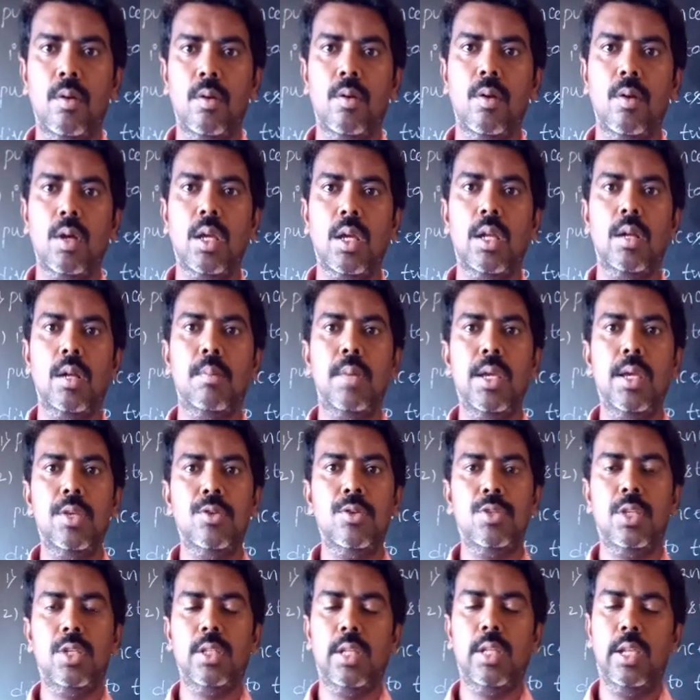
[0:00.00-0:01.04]
Okay, now by
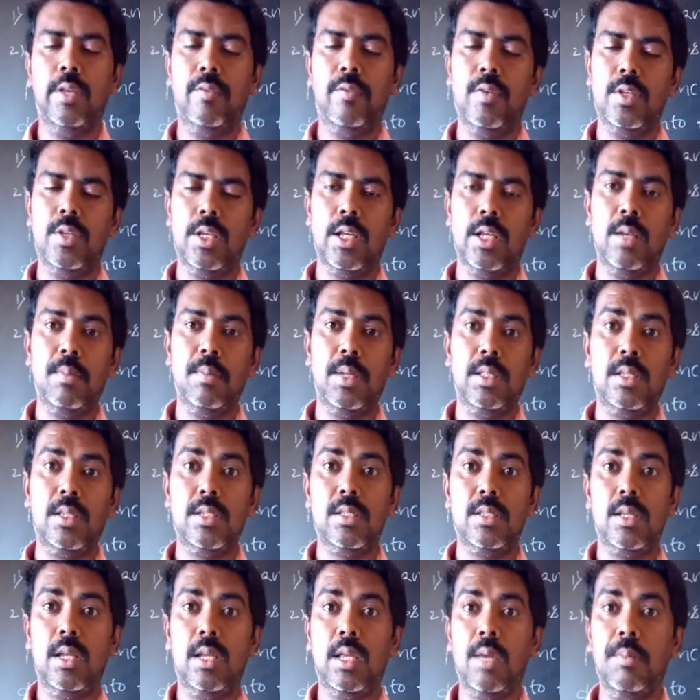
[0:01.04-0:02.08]
using any physical
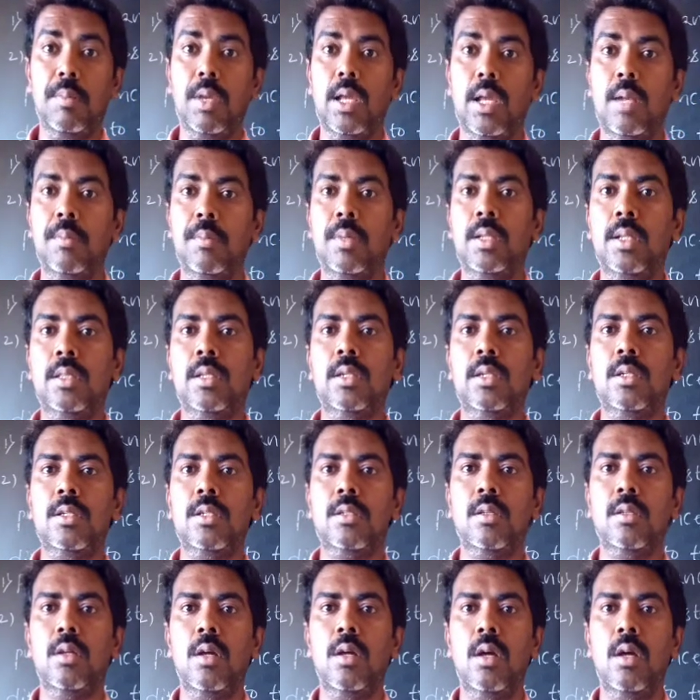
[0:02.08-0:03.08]
methods or chemical methods.